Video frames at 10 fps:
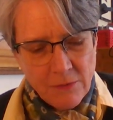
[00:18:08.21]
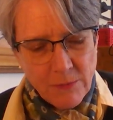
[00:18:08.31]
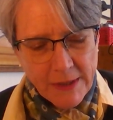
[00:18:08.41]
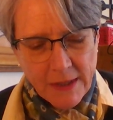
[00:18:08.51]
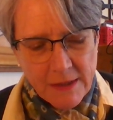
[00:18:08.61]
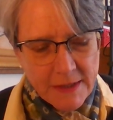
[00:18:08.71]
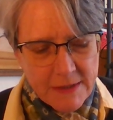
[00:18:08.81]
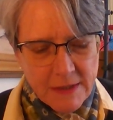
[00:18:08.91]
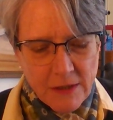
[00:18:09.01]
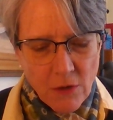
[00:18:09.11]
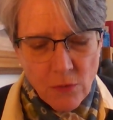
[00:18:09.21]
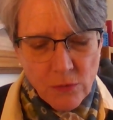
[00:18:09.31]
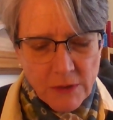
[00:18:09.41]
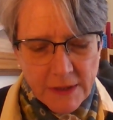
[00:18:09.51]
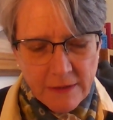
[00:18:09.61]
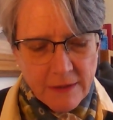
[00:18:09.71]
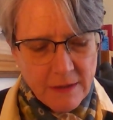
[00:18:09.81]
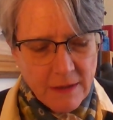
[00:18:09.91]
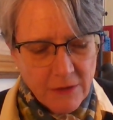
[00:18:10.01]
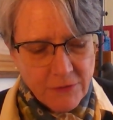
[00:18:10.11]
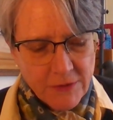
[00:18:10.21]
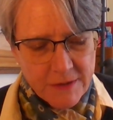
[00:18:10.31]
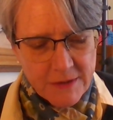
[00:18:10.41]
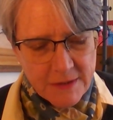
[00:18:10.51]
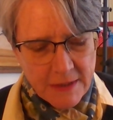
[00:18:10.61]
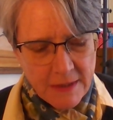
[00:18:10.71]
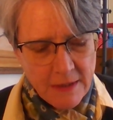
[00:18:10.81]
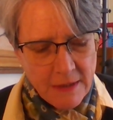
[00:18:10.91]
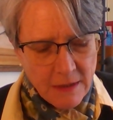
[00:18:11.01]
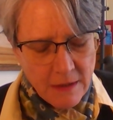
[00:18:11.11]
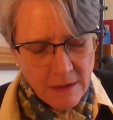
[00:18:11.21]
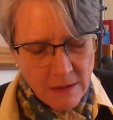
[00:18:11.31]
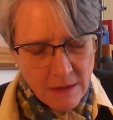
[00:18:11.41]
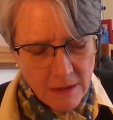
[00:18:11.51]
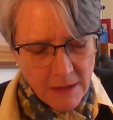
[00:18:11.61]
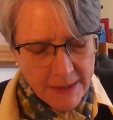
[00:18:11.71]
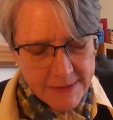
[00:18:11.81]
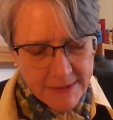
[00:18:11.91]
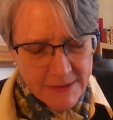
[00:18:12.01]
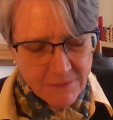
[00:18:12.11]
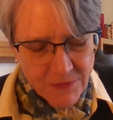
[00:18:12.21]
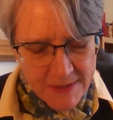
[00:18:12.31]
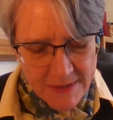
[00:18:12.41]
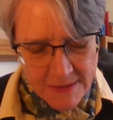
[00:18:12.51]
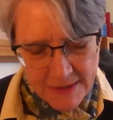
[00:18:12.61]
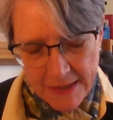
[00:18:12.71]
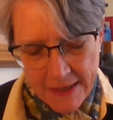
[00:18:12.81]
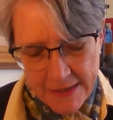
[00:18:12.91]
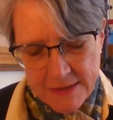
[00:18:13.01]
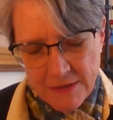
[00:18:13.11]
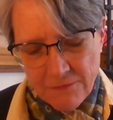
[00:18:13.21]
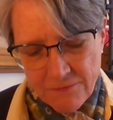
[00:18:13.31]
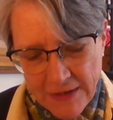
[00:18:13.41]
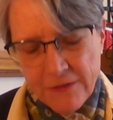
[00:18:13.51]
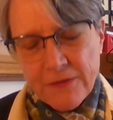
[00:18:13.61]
recognizing only the otherness, he says, if this is the case, faith